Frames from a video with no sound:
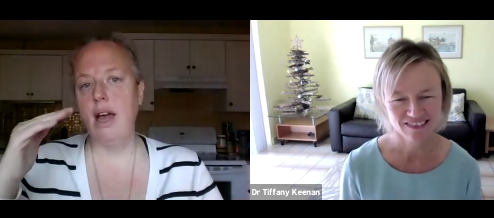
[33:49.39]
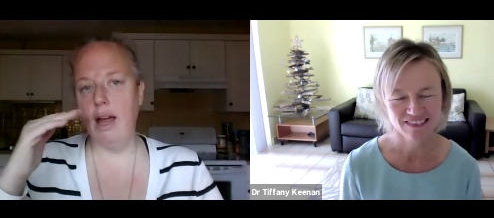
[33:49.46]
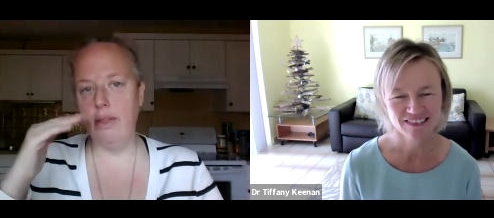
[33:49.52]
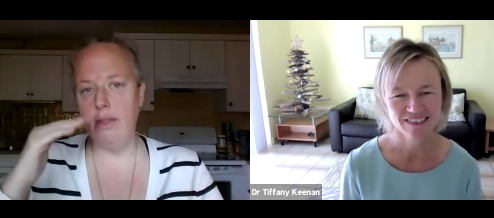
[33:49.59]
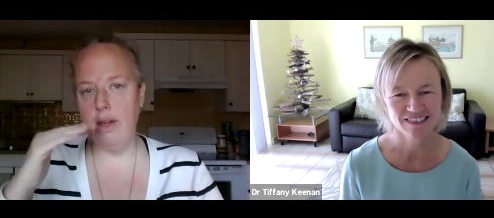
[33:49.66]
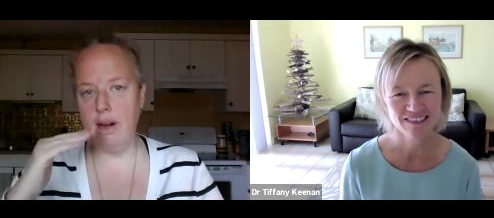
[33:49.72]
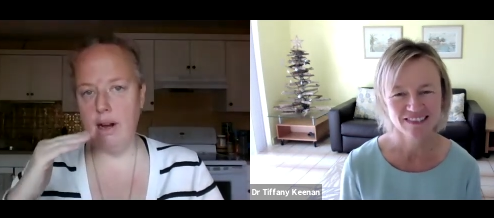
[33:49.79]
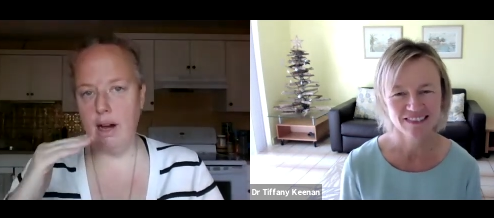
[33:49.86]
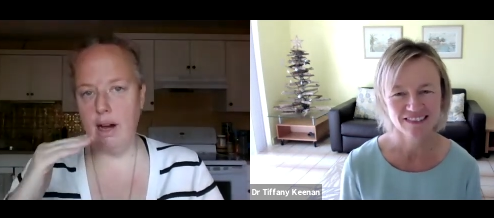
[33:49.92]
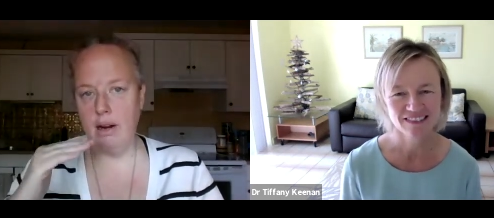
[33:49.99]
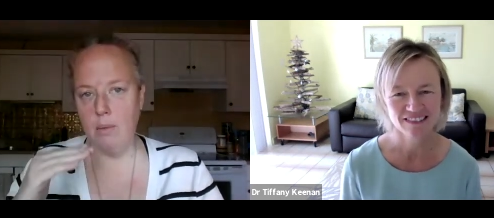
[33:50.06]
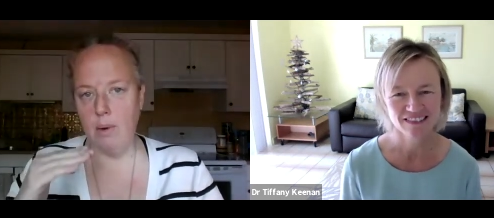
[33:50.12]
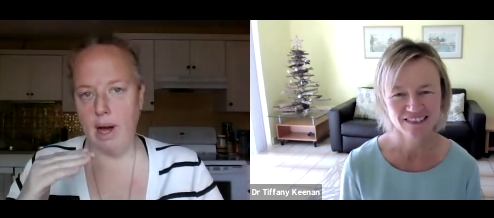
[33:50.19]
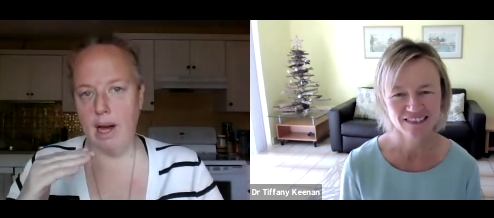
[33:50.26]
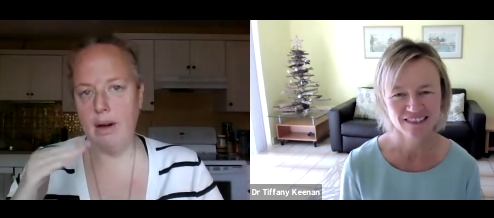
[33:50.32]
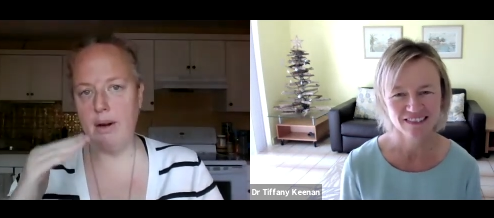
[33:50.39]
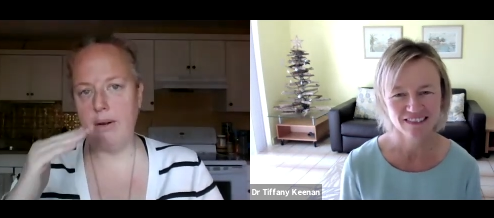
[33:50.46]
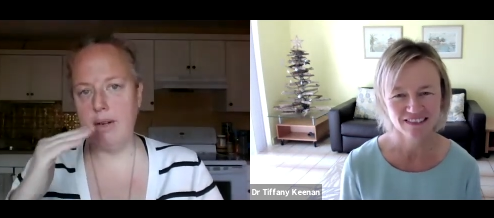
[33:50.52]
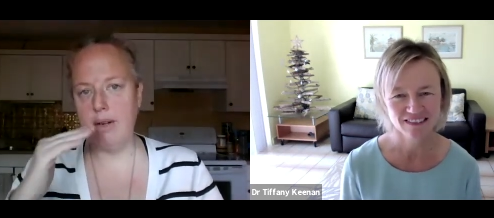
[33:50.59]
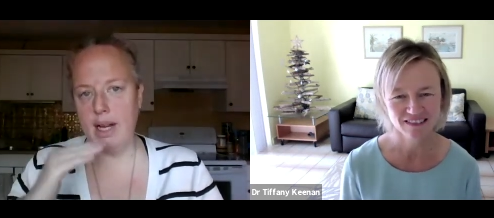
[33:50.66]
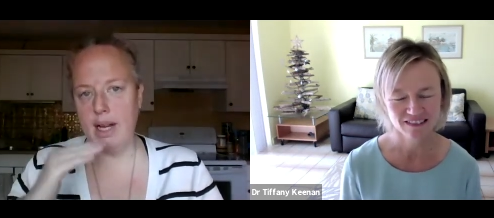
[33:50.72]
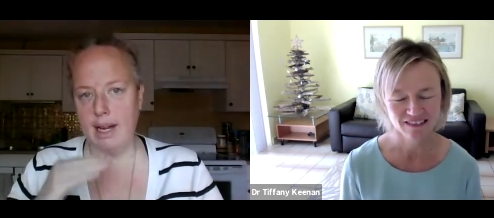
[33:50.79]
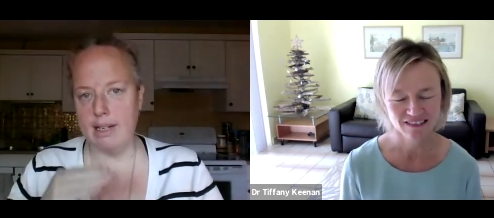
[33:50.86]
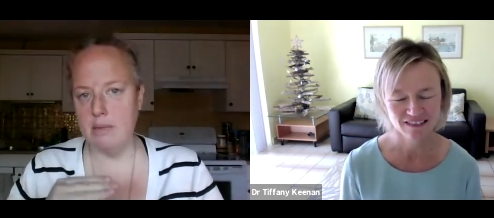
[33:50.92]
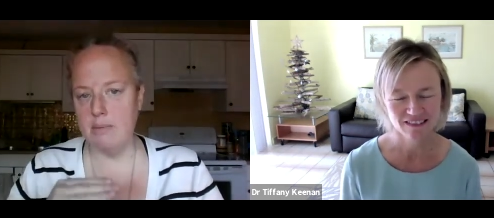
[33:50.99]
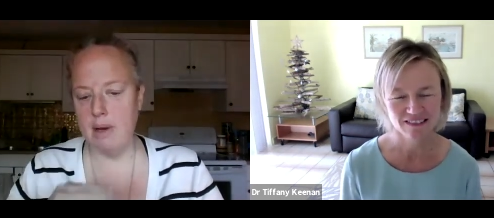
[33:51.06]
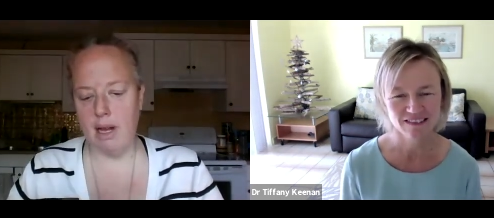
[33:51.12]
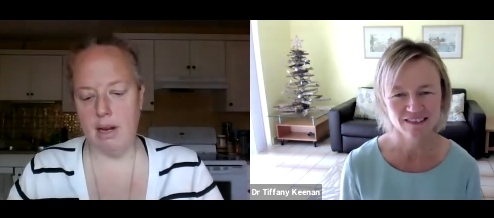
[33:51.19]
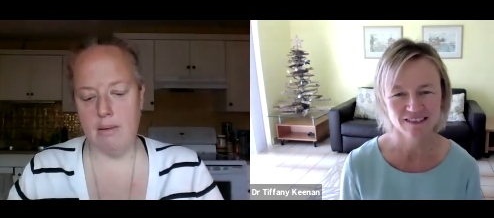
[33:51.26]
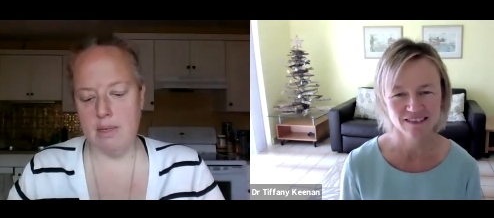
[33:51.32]
Speaker 1: and then unwound and got to
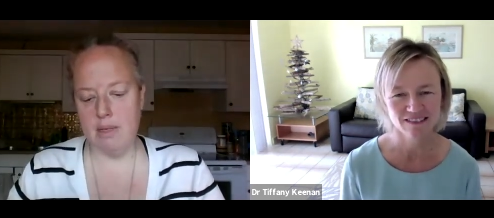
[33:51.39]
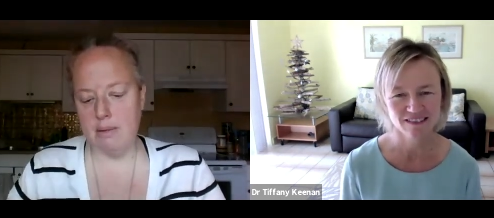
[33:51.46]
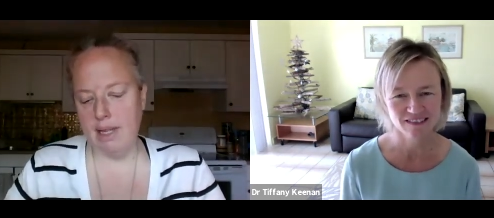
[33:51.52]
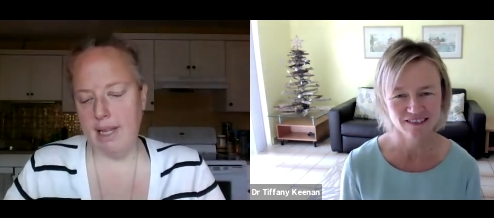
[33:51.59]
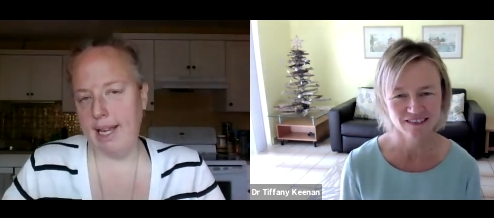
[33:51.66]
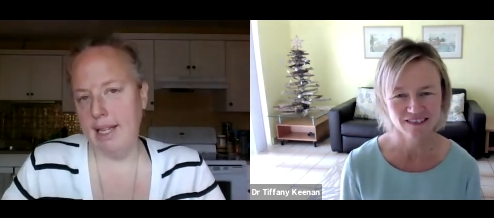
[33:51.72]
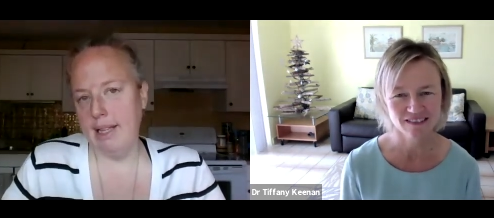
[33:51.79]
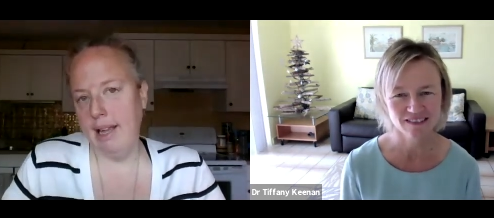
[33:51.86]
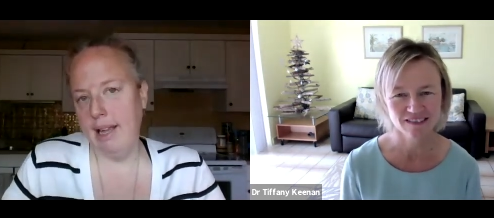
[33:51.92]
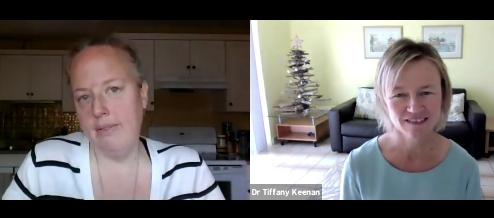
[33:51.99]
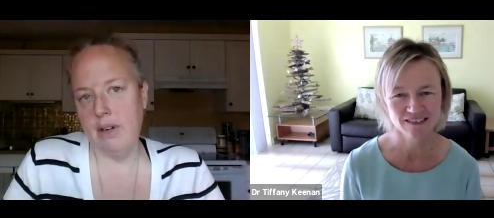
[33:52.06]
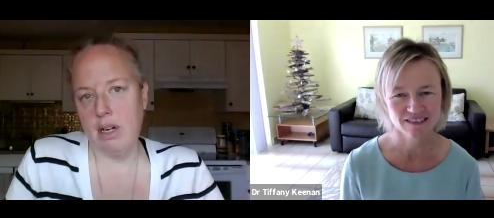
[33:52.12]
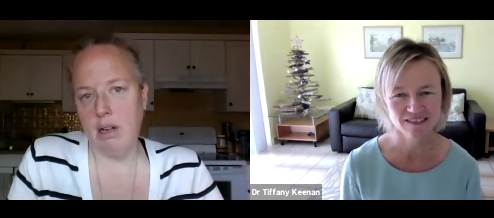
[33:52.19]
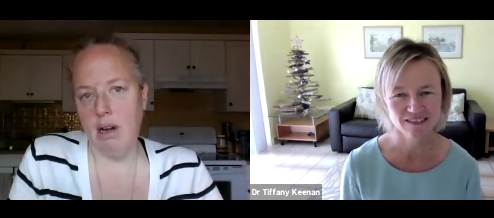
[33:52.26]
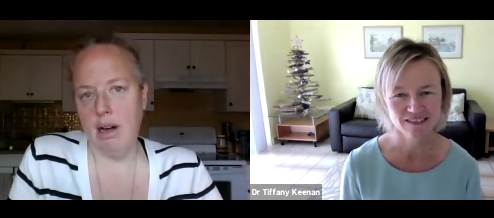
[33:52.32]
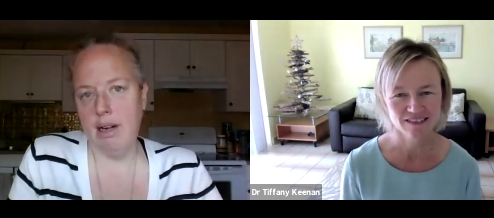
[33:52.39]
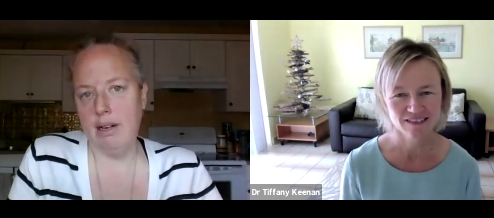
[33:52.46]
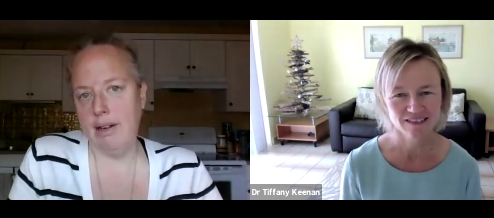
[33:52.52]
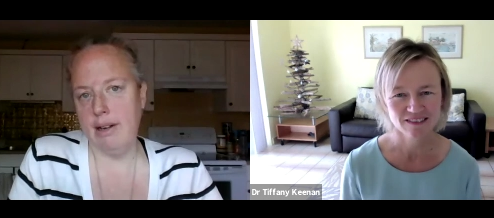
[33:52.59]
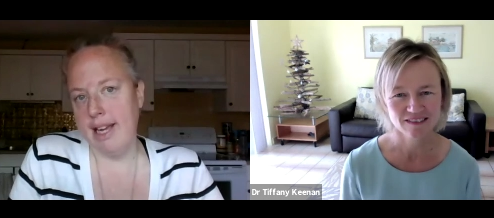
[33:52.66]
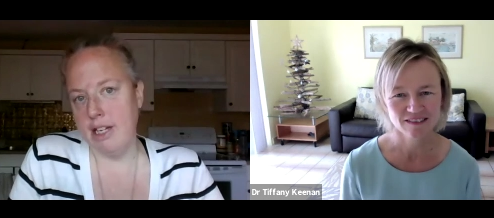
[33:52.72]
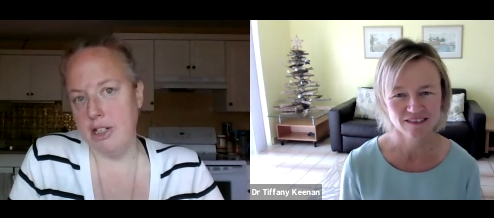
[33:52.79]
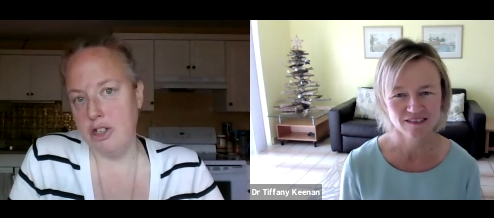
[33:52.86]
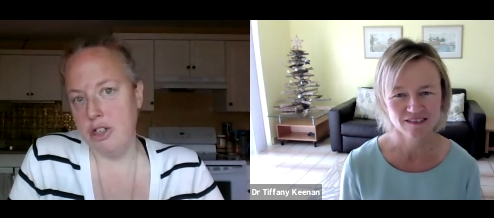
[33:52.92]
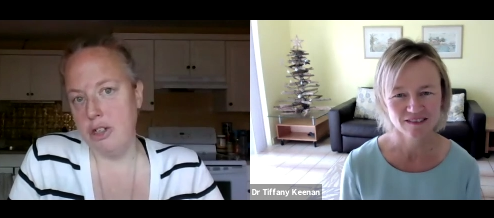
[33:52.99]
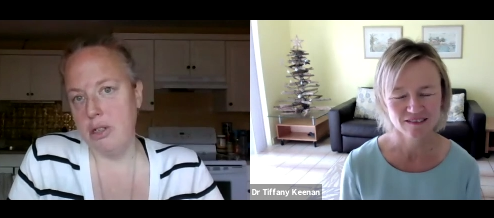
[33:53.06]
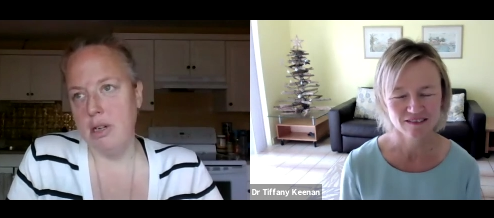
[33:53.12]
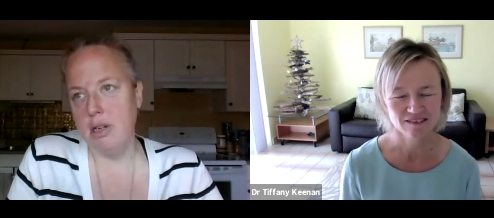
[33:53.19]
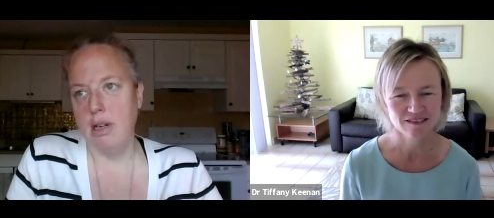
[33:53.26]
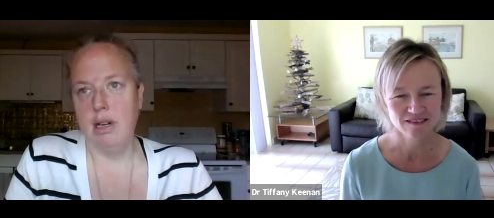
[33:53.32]
bed, it was like 11 o'clock
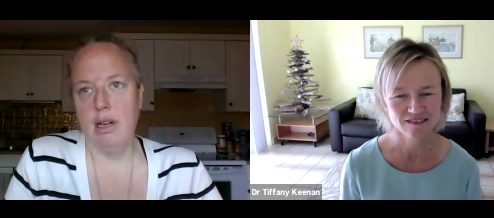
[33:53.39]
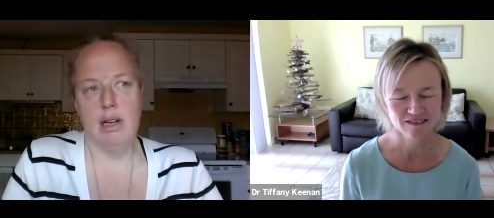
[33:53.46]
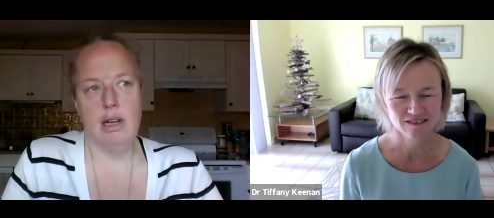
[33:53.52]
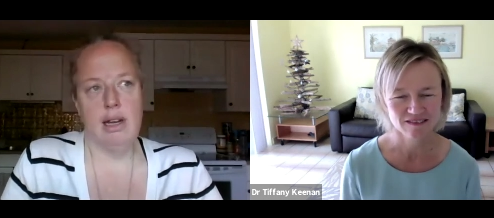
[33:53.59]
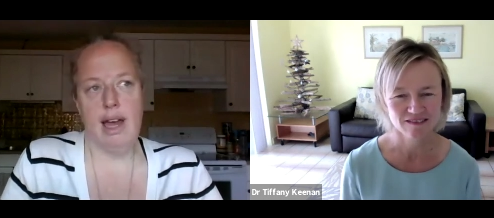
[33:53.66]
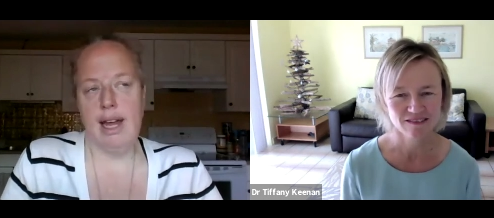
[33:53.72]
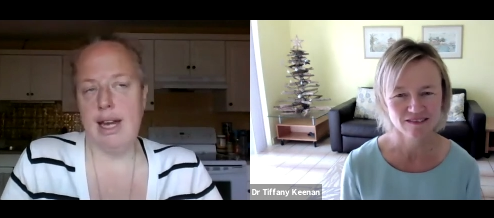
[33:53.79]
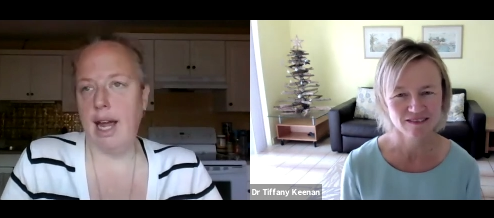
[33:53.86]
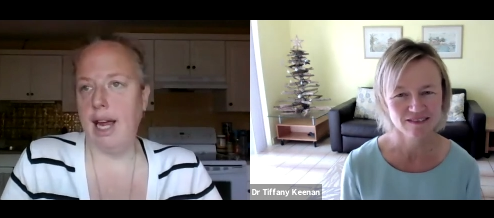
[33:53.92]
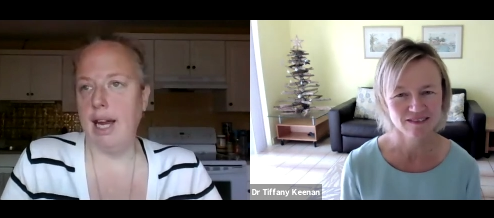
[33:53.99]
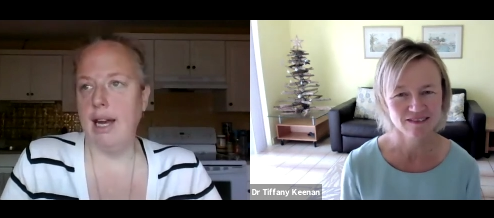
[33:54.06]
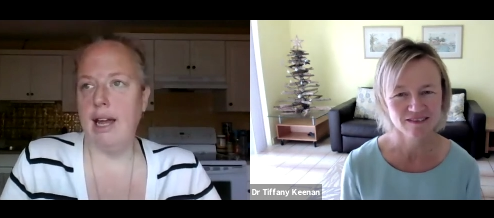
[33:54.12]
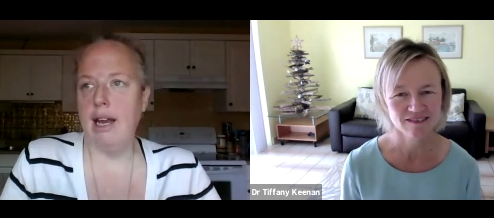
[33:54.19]
ish at night.